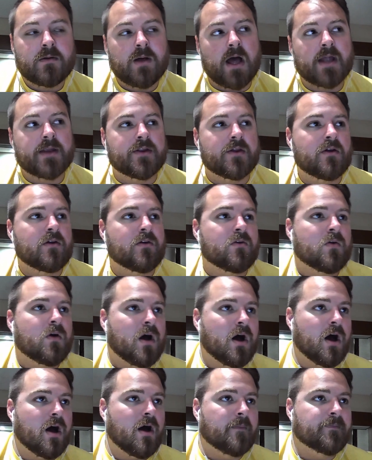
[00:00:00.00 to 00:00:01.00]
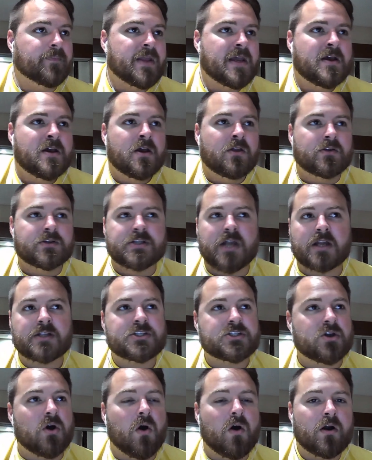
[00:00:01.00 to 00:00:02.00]
I do. Um, there's not a
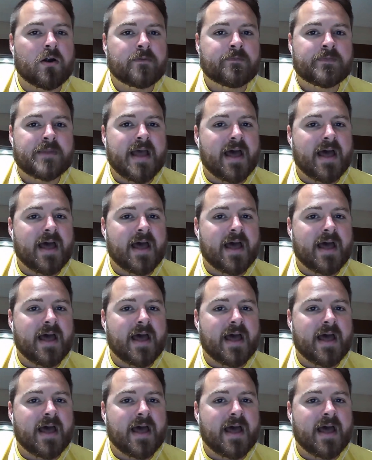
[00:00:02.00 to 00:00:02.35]
star.